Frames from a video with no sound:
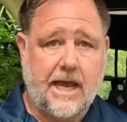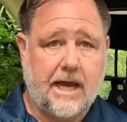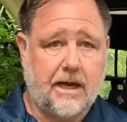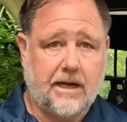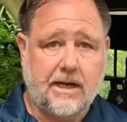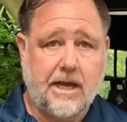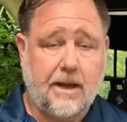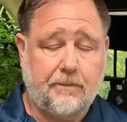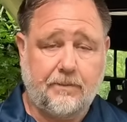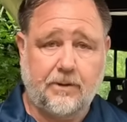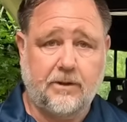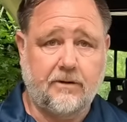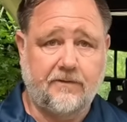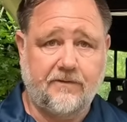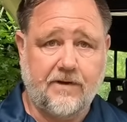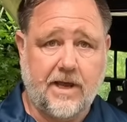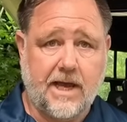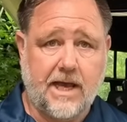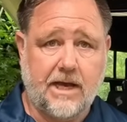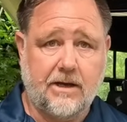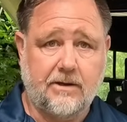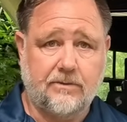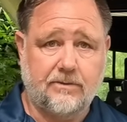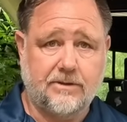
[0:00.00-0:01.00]
couple of
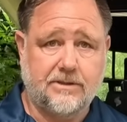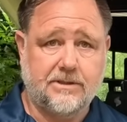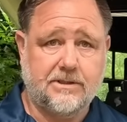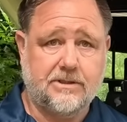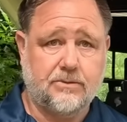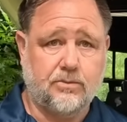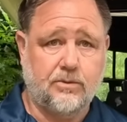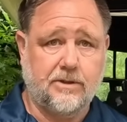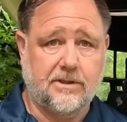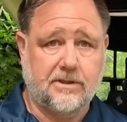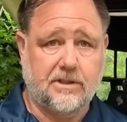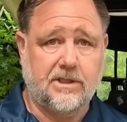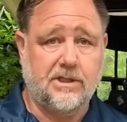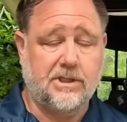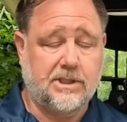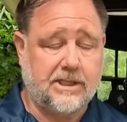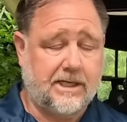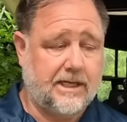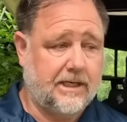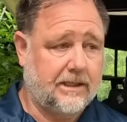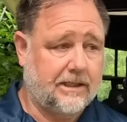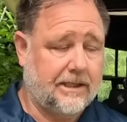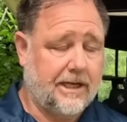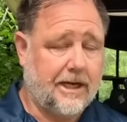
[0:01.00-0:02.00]
hours with the
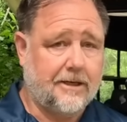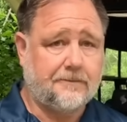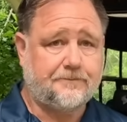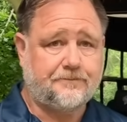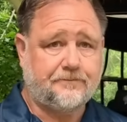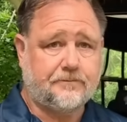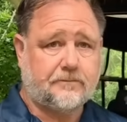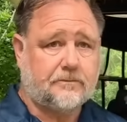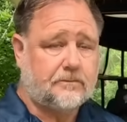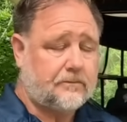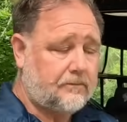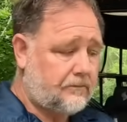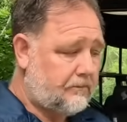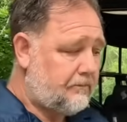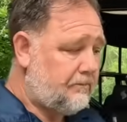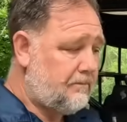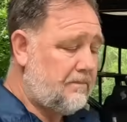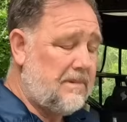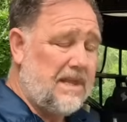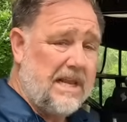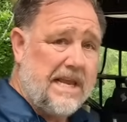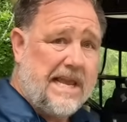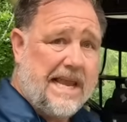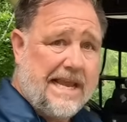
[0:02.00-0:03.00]
dealer
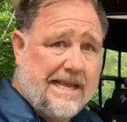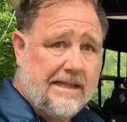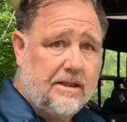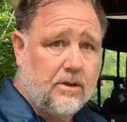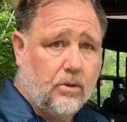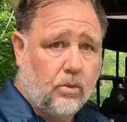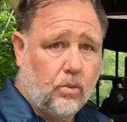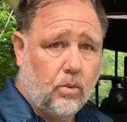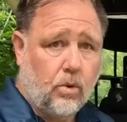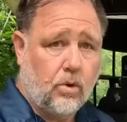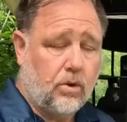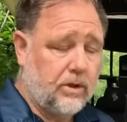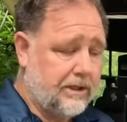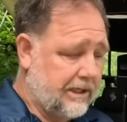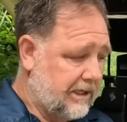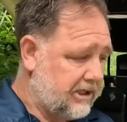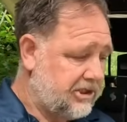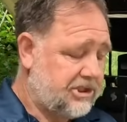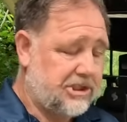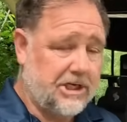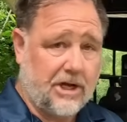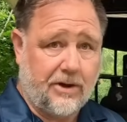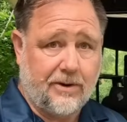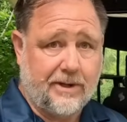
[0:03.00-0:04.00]
in the water
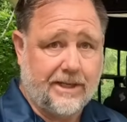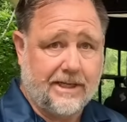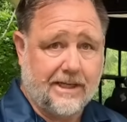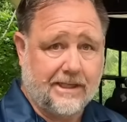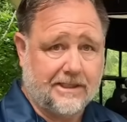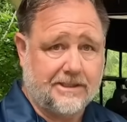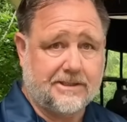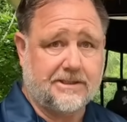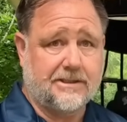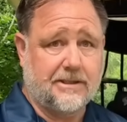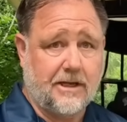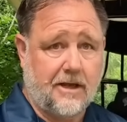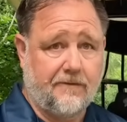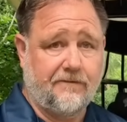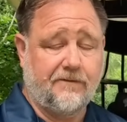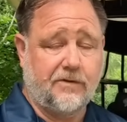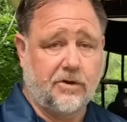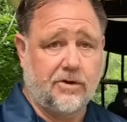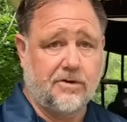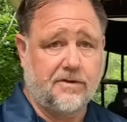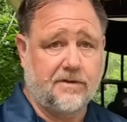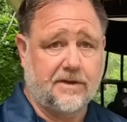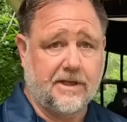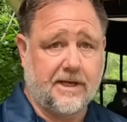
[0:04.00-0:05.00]
showing us a
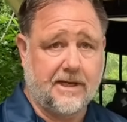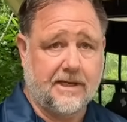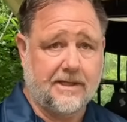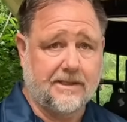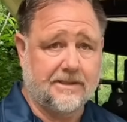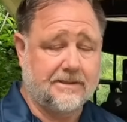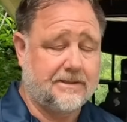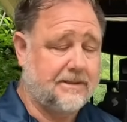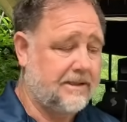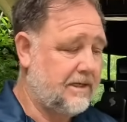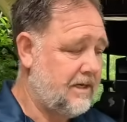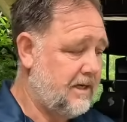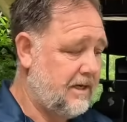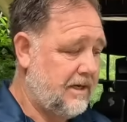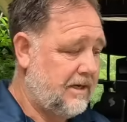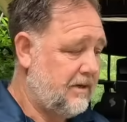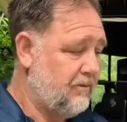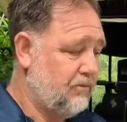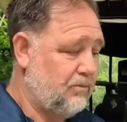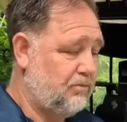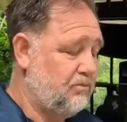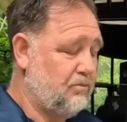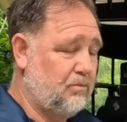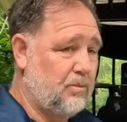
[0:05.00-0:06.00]
few things.
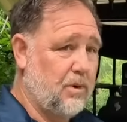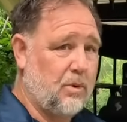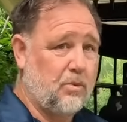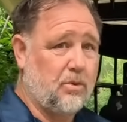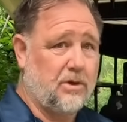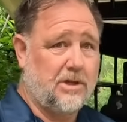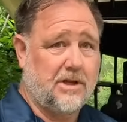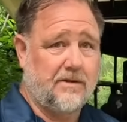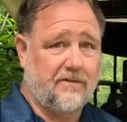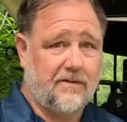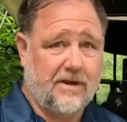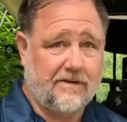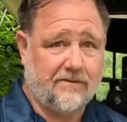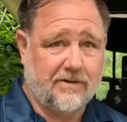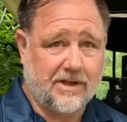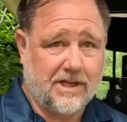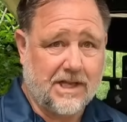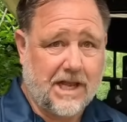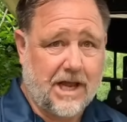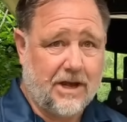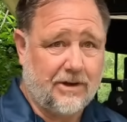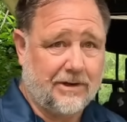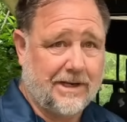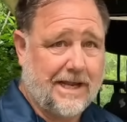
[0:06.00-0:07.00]
We wouldn't have even
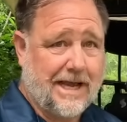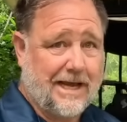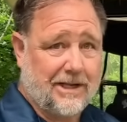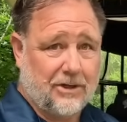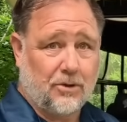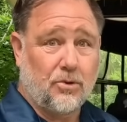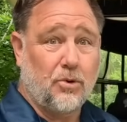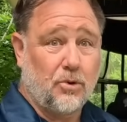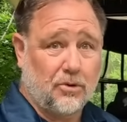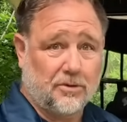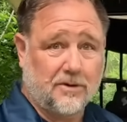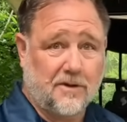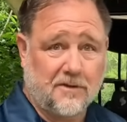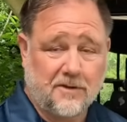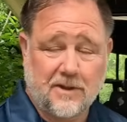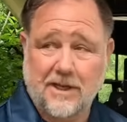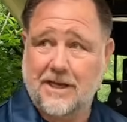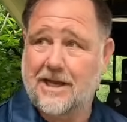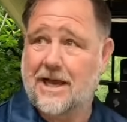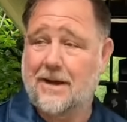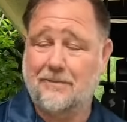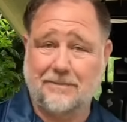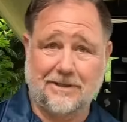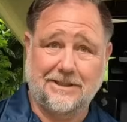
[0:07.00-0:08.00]
known how to hook the
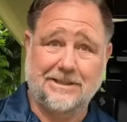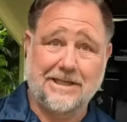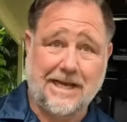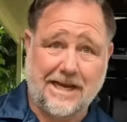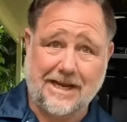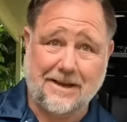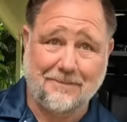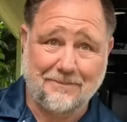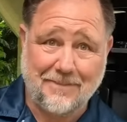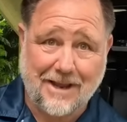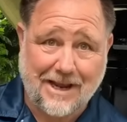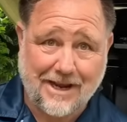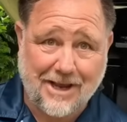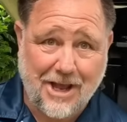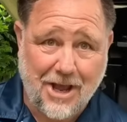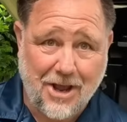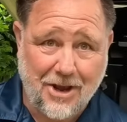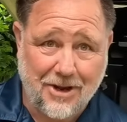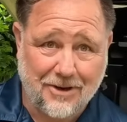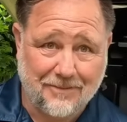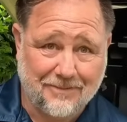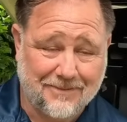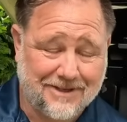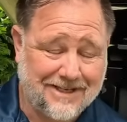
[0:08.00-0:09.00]
thing up and take it back
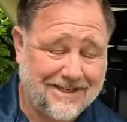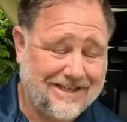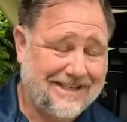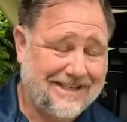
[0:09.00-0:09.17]
home.